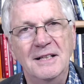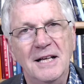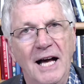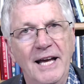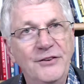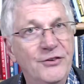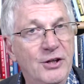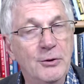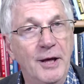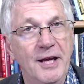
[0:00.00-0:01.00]
Hi, it's
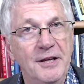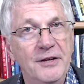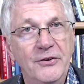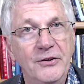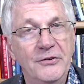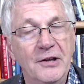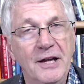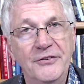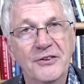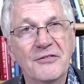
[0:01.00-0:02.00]
Hugh again. This is
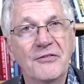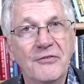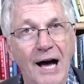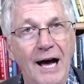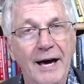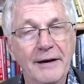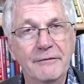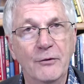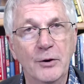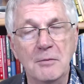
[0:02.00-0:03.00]
lesson
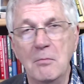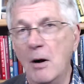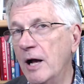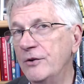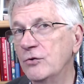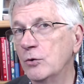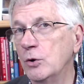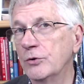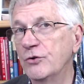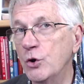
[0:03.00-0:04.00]
5. We're in
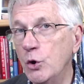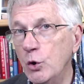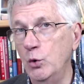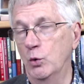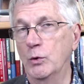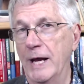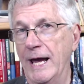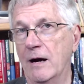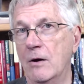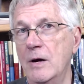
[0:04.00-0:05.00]
module 2
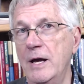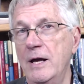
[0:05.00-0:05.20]
now.